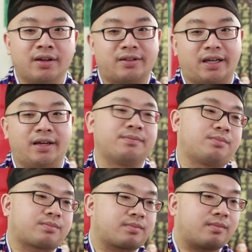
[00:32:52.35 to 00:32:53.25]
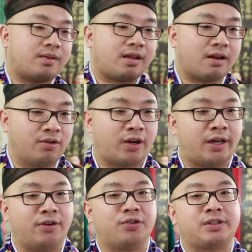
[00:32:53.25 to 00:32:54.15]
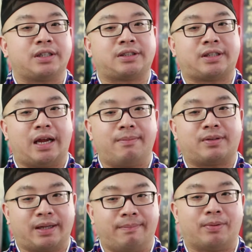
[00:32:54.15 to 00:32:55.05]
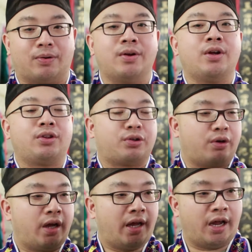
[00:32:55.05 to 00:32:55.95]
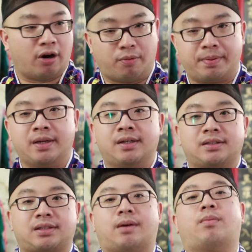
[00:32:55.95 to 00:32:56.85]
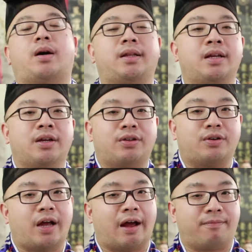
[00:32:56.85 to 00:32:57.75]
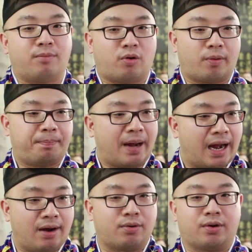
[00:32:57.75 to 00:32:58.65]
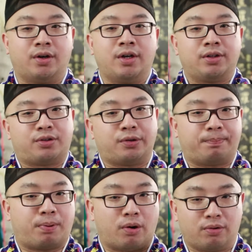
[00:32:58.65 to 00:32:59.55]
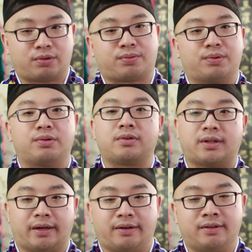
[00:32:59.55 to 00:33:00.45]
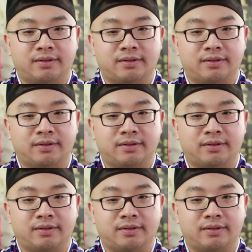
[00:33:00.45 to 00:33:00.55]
See, you can use the same symbol to help someone to have more power to pull through their